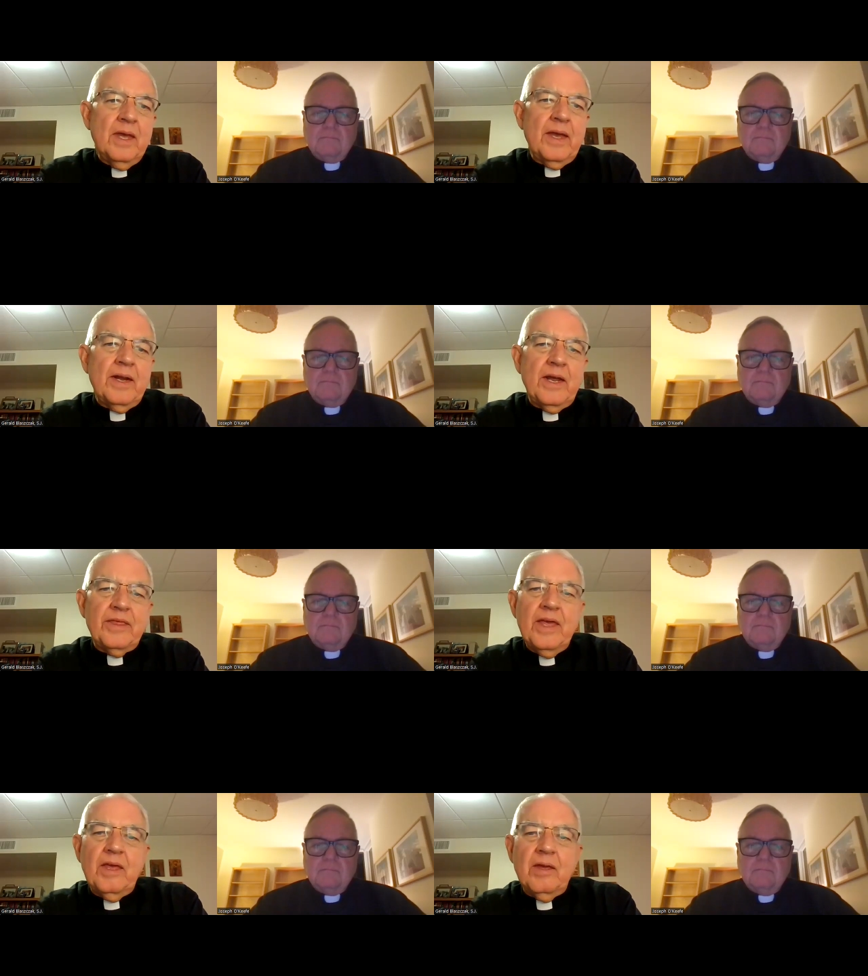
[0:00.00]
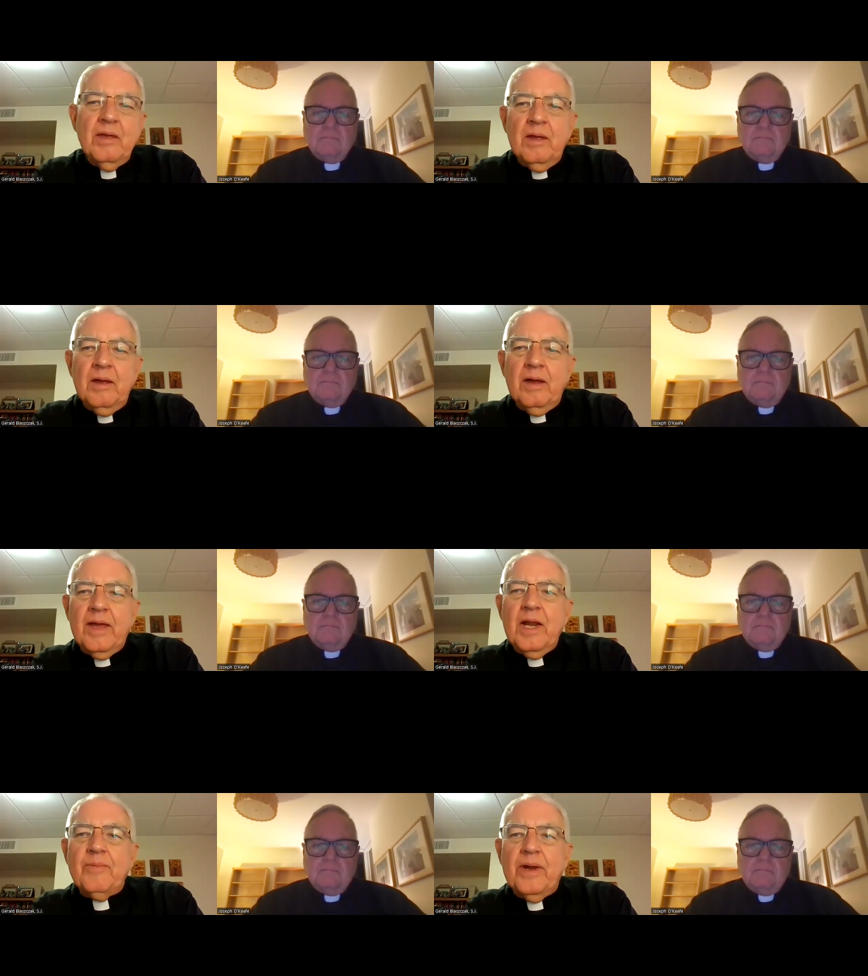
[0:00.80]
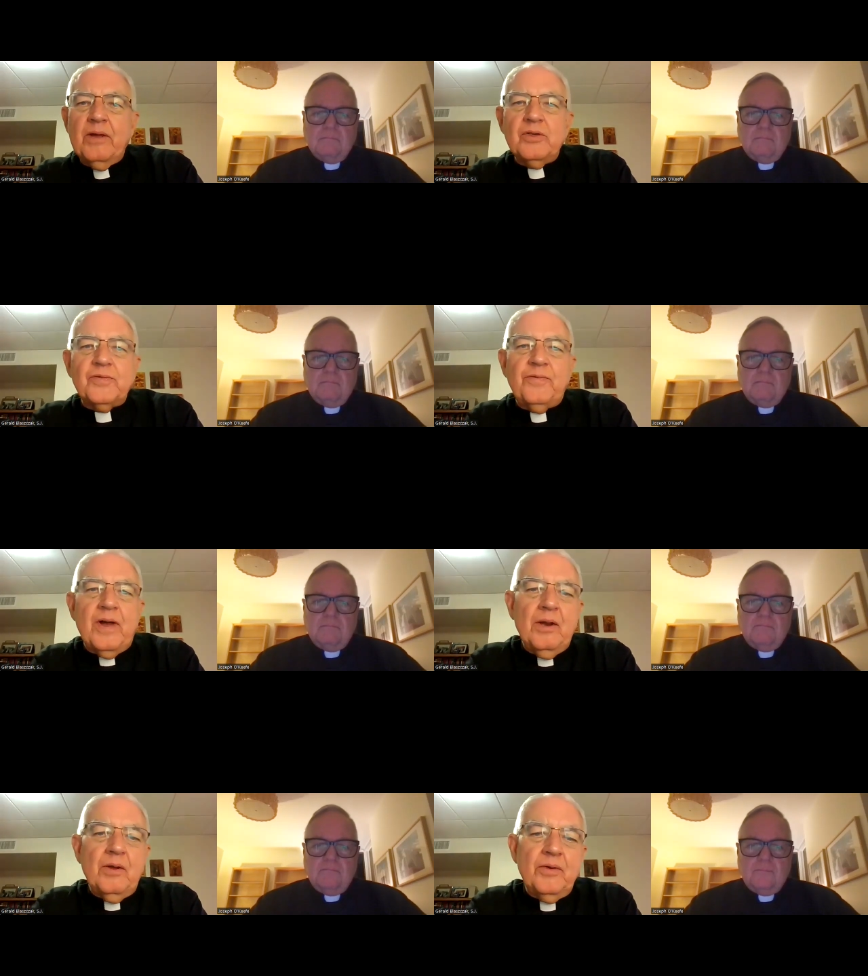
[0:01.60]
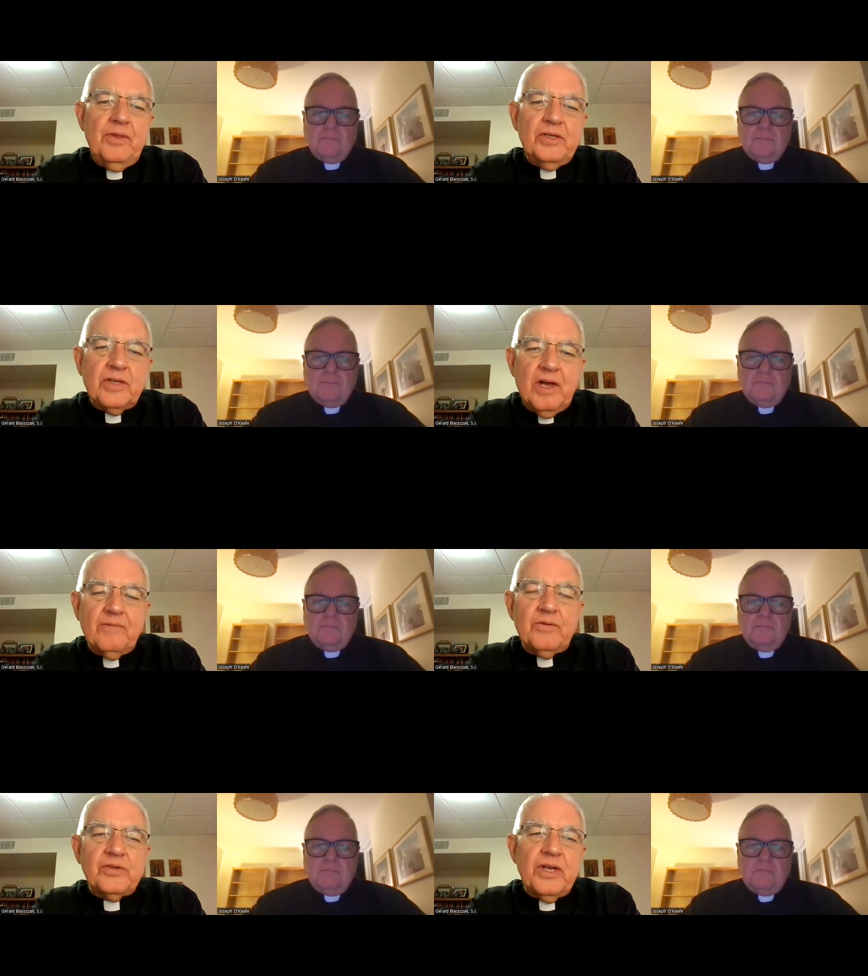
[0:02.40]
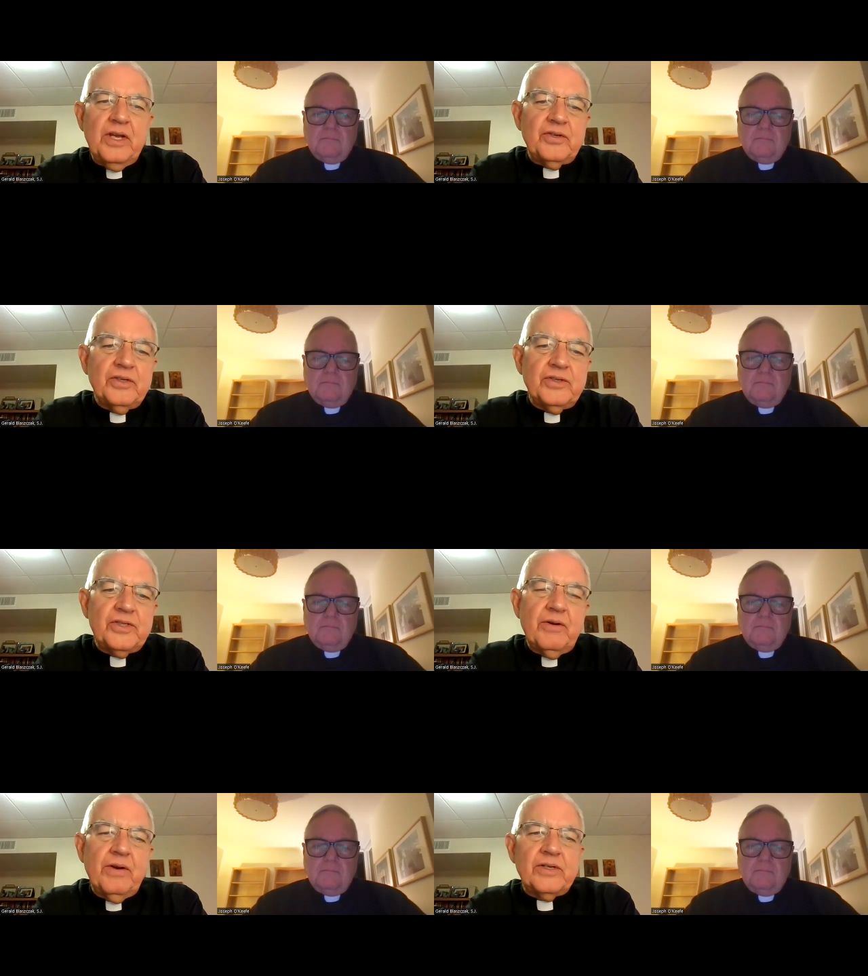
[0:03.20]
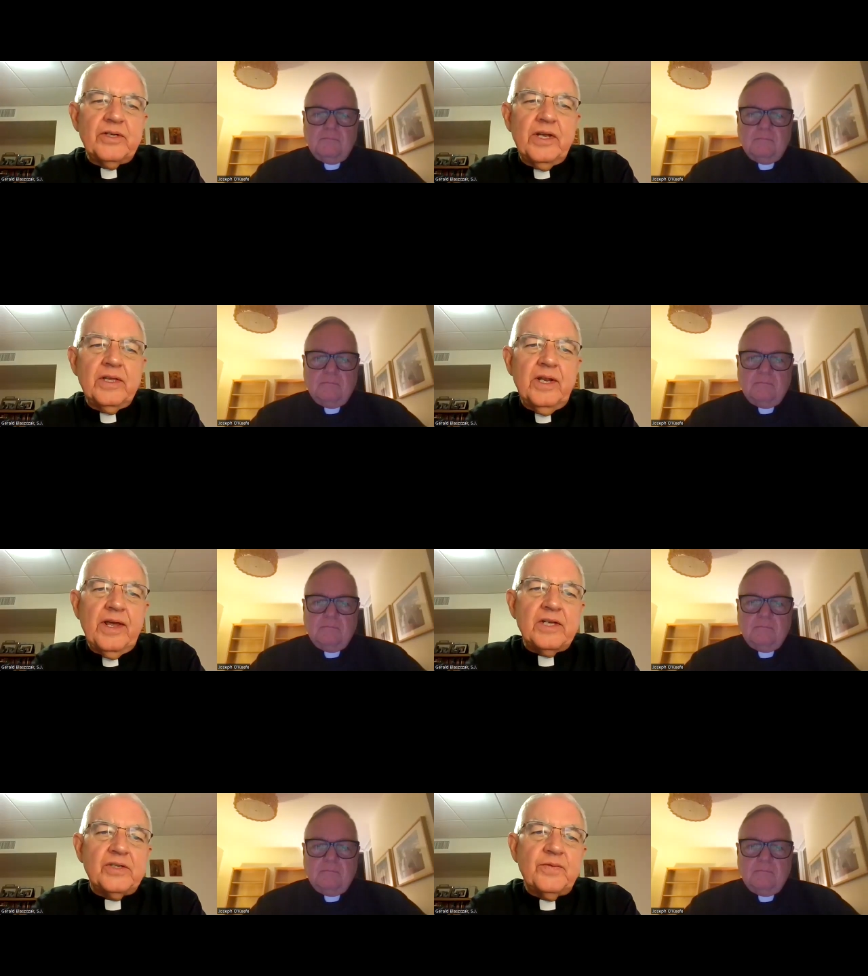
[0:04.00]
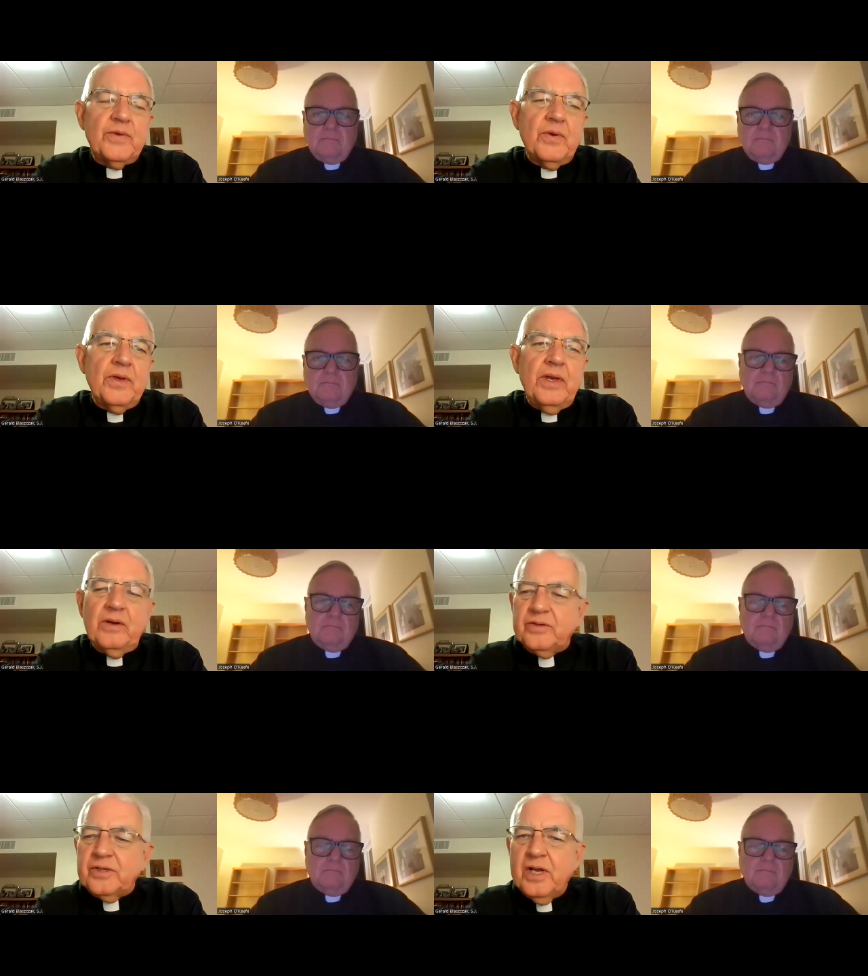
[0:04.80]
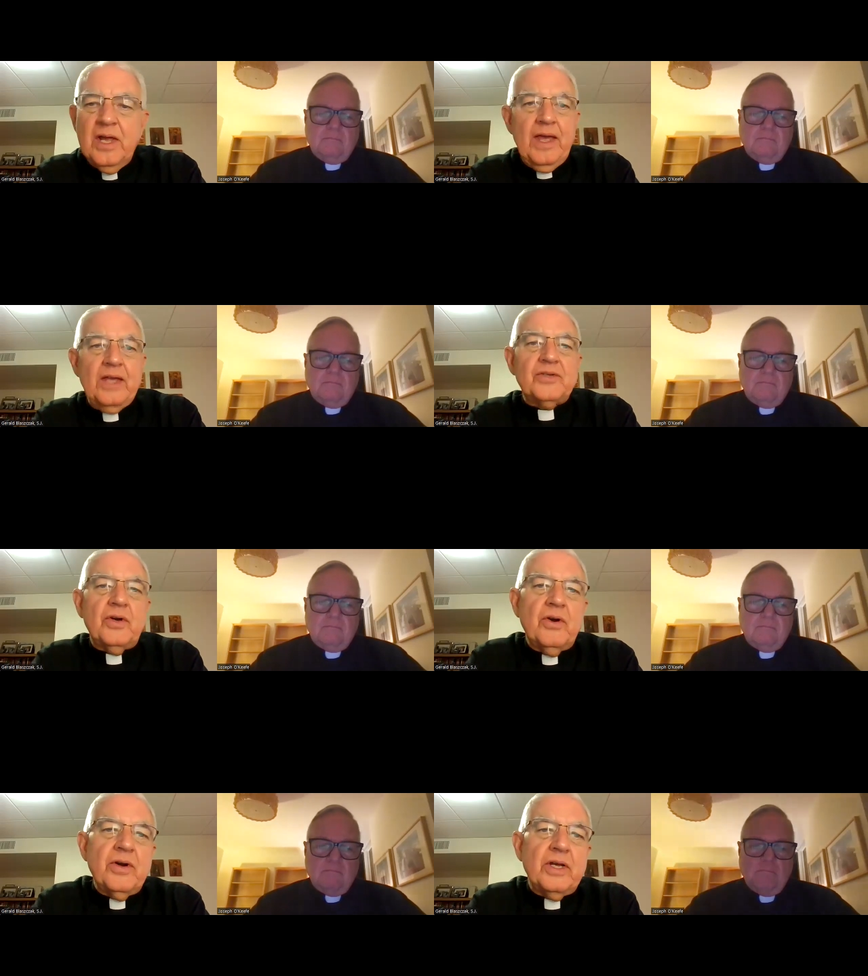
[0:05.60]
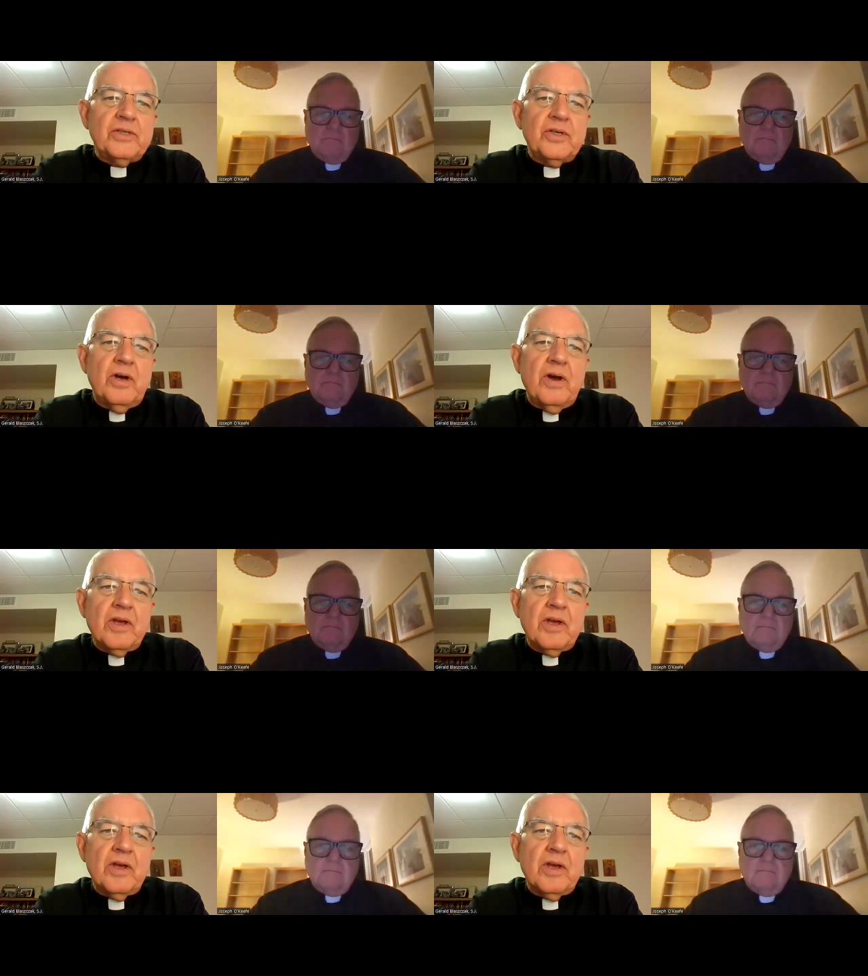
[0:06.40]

Speaker 1: And I think uh, anybody who's followed these conversations seriously in the last few years has heard us talk